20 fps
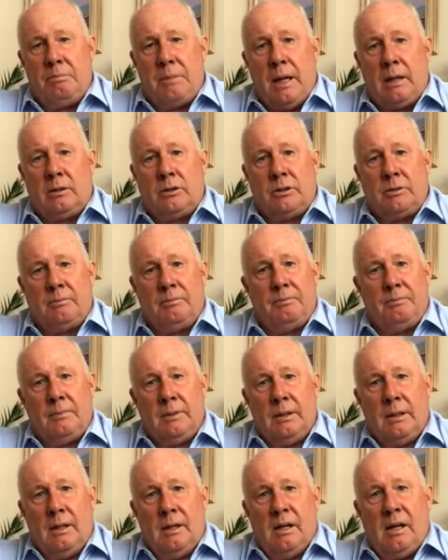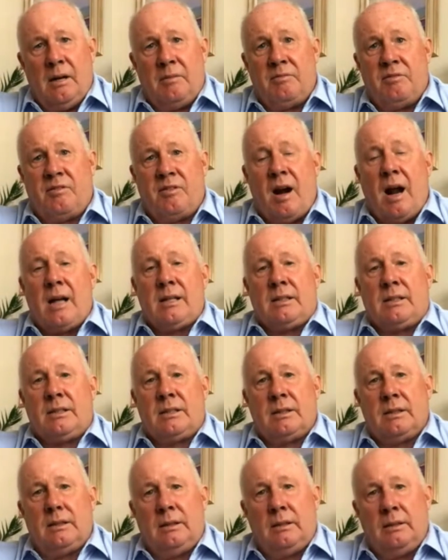Belgium, and
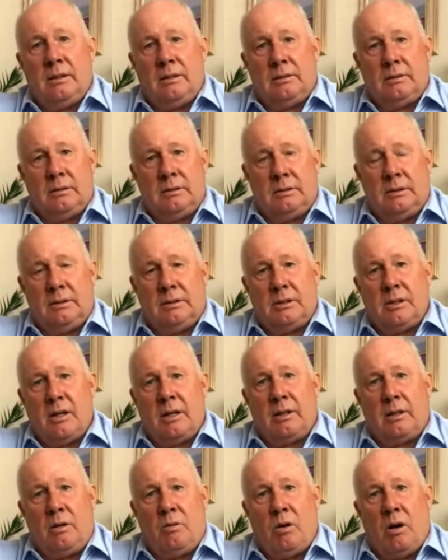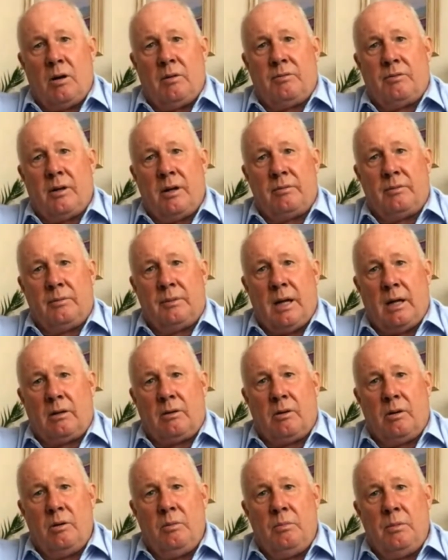France, trying to qualify from
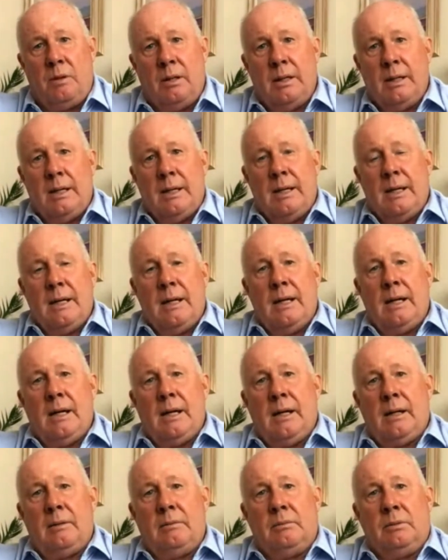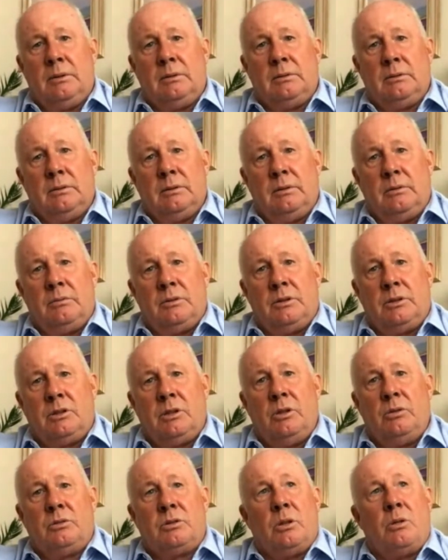that group. But it was
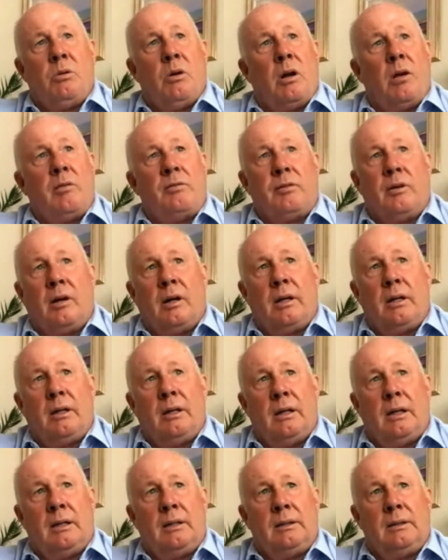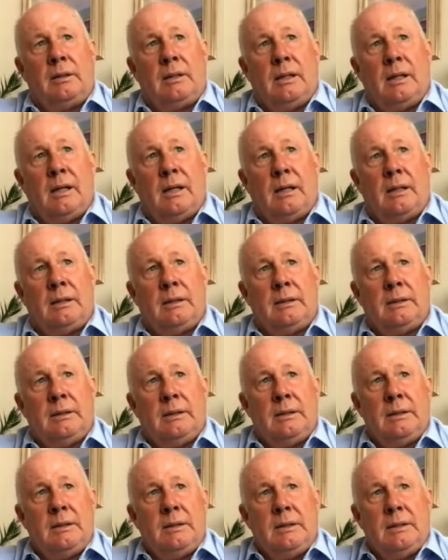two to qualify, and
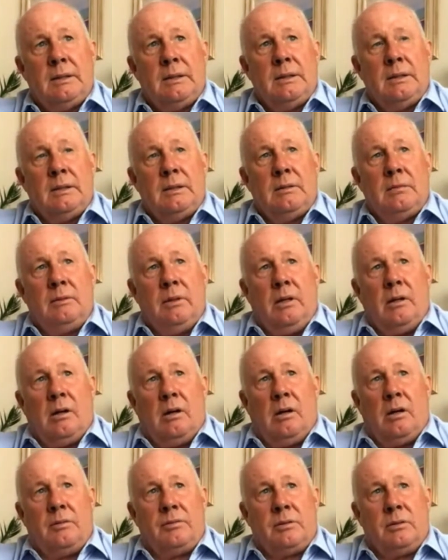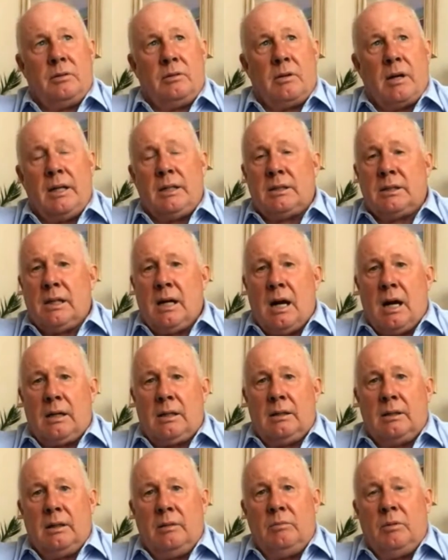we got off to a great
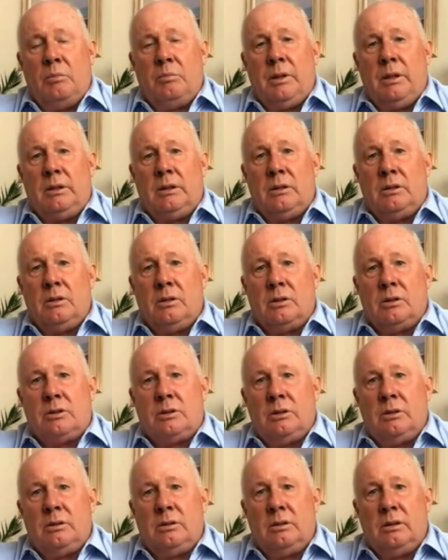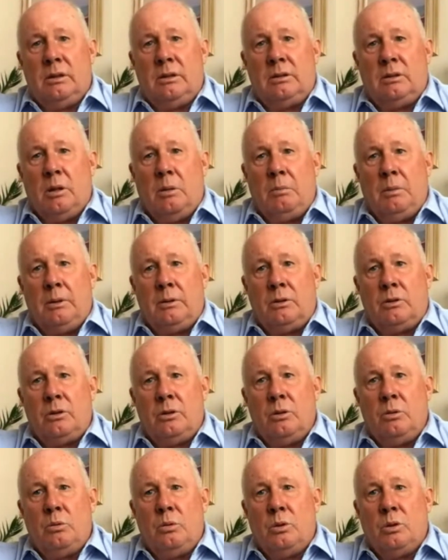start. I think we beat the Dutch in Dublin
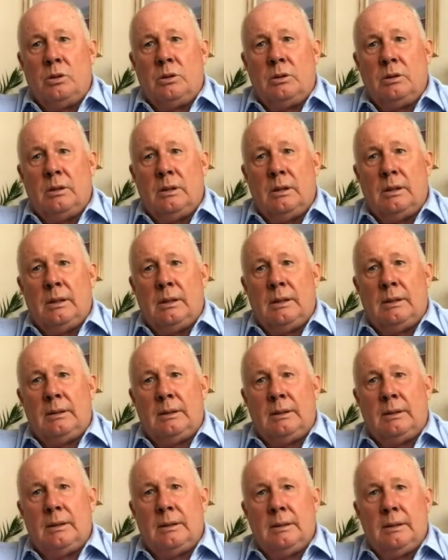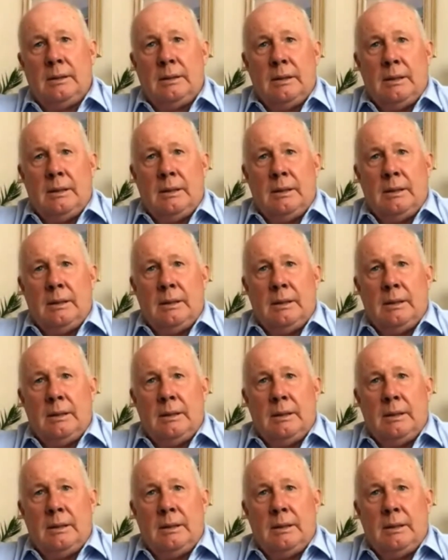2-1, and